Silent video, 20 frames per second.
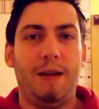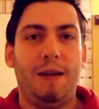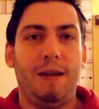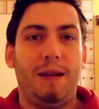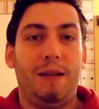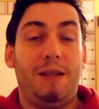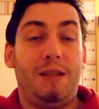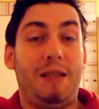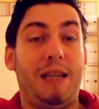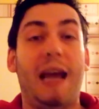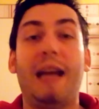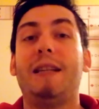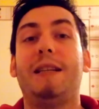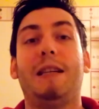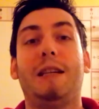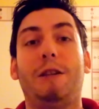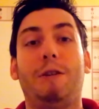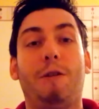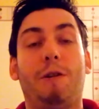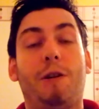
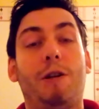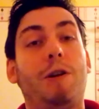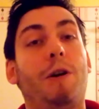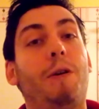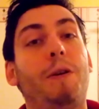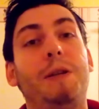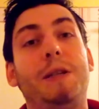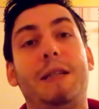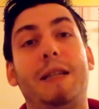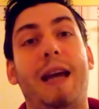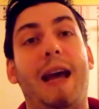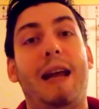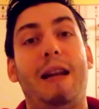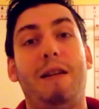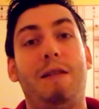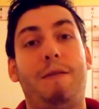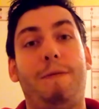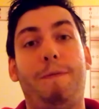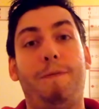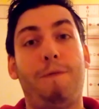setting your
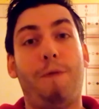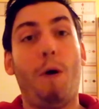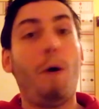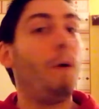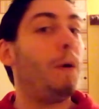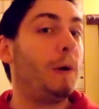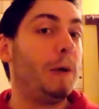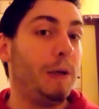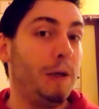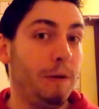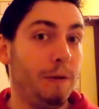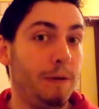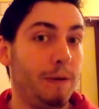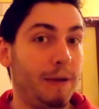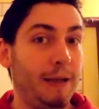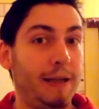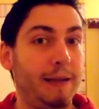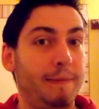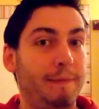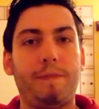content for you.
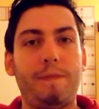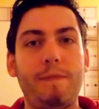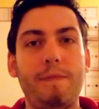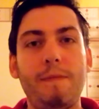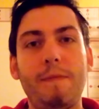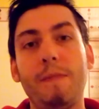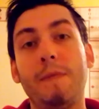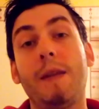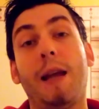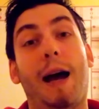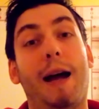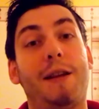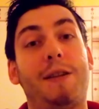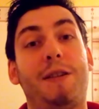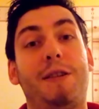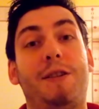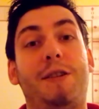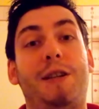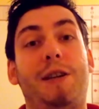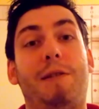I
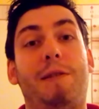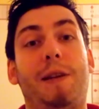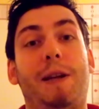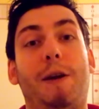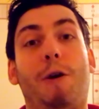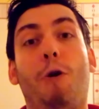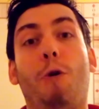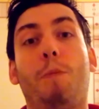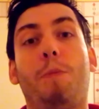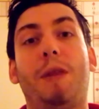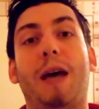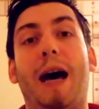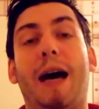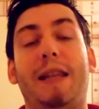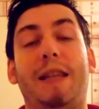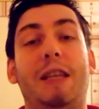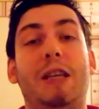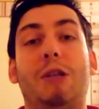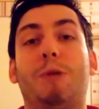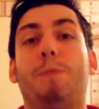sincerely hope
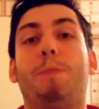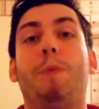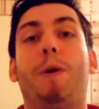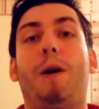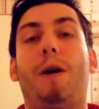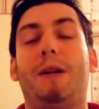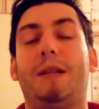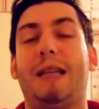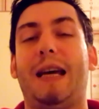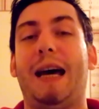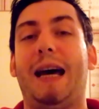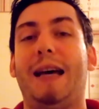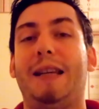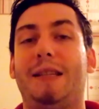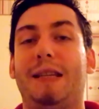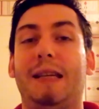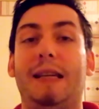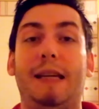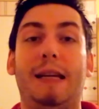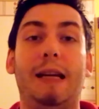that this bot
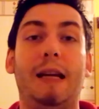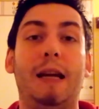has a